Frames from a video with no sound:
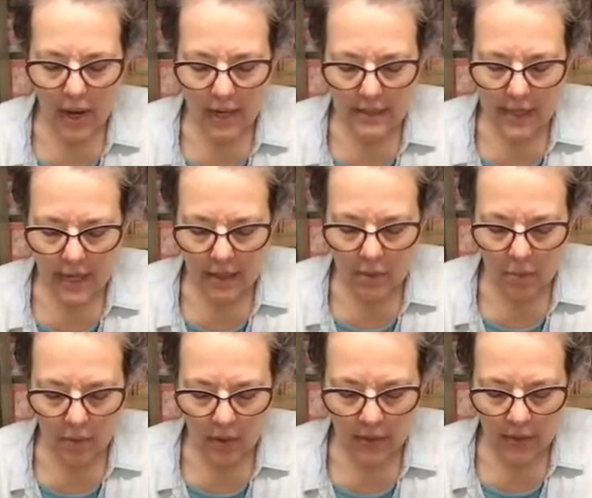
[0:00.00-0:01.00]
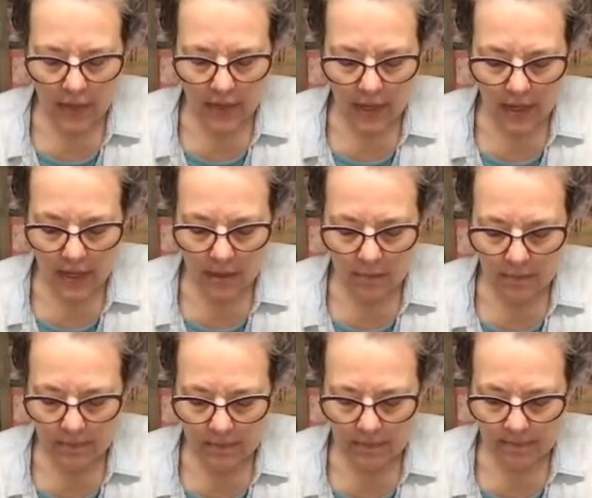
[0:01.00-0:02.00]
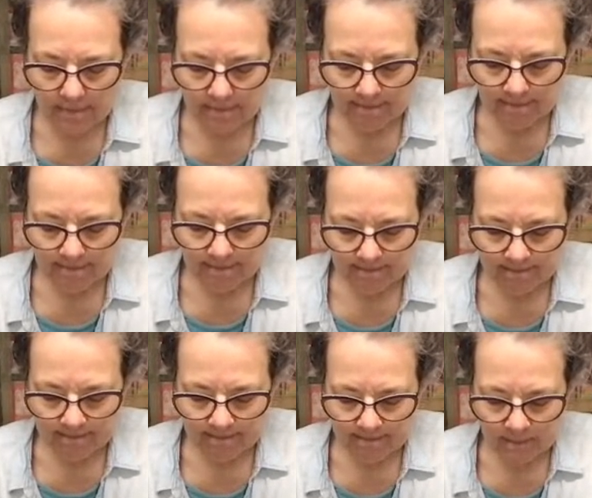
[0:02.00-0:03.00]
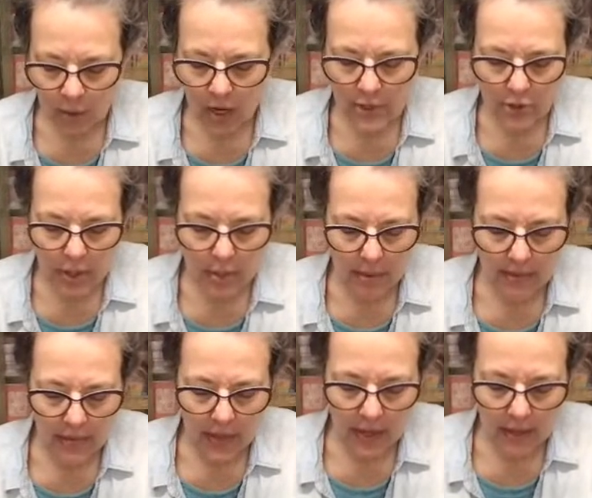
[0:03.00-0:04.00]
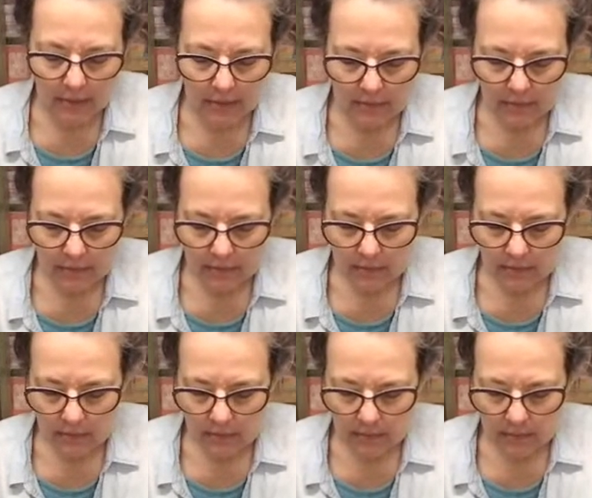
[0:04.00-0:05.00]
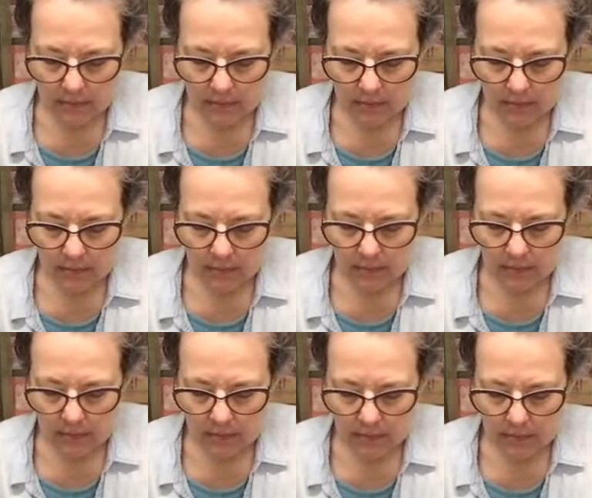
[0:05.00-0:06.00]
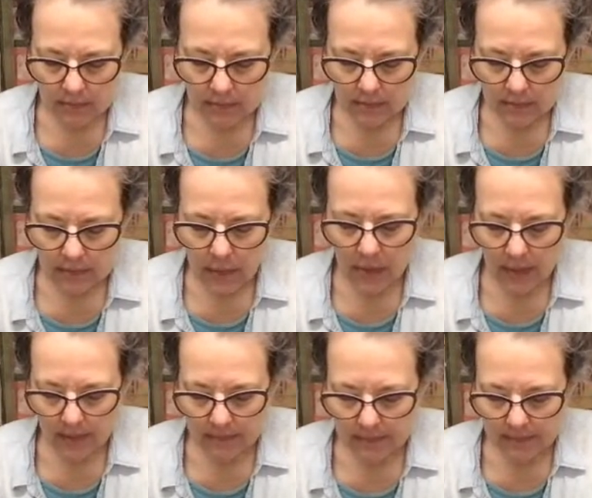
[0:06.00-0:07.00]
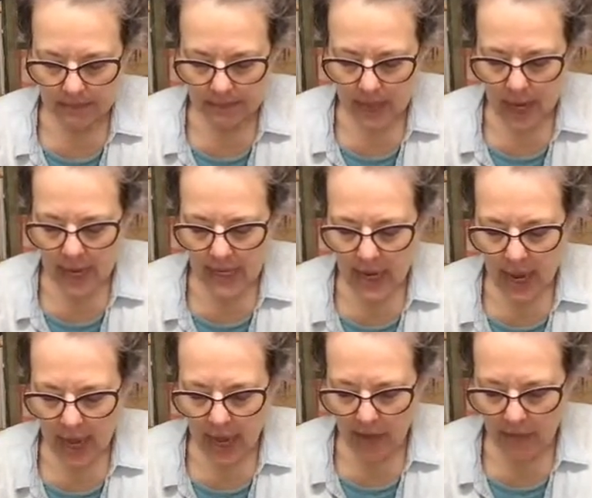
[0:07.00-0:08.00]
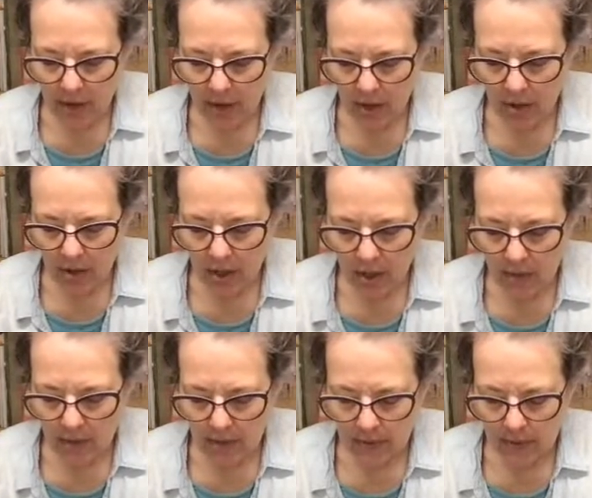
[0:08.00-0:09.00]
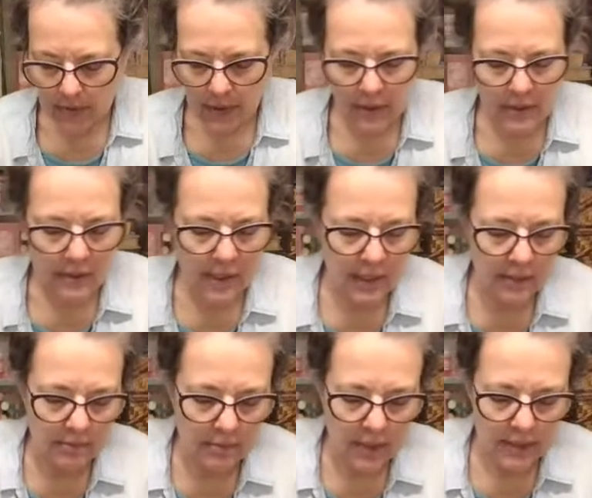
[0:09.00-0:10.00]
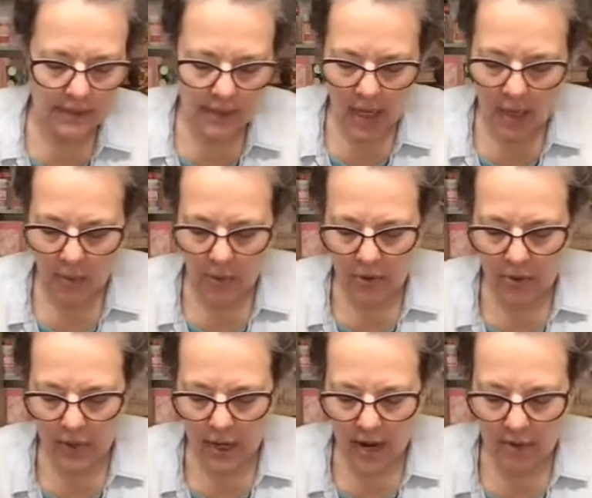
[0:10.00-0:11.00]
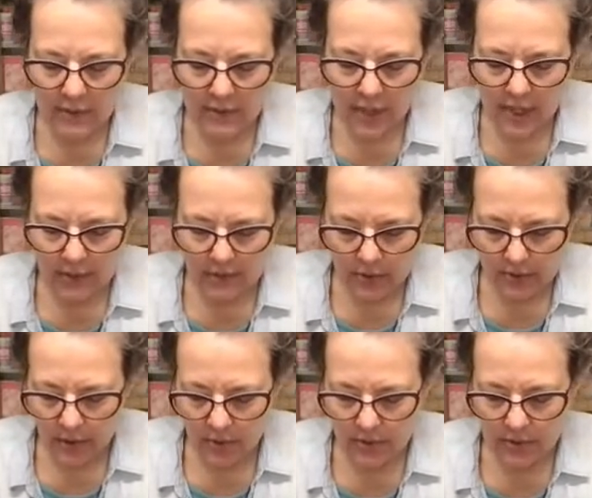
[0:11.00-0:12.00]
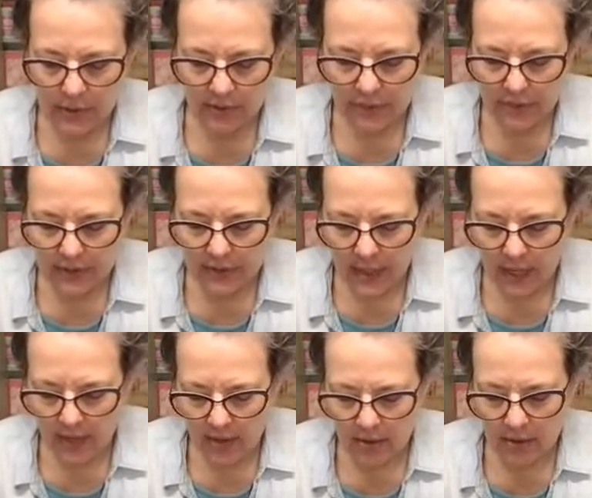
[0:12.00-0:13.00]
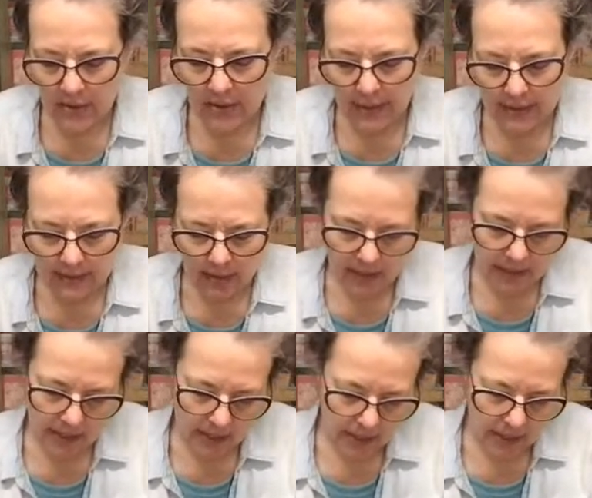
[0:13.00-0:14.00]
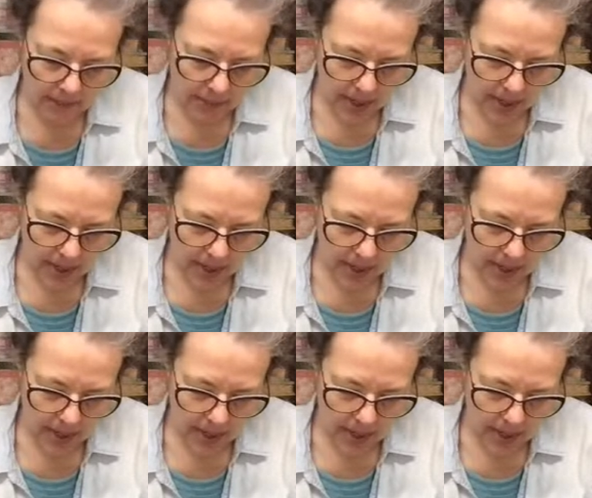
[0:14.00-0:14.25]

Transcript: Right. is that the one that um how'd you hear about that? from Miss Minnie. Okay. Yeah, I have heard uh, that there is a, a site where you can advertise, you know, your stuff for sale and things like that.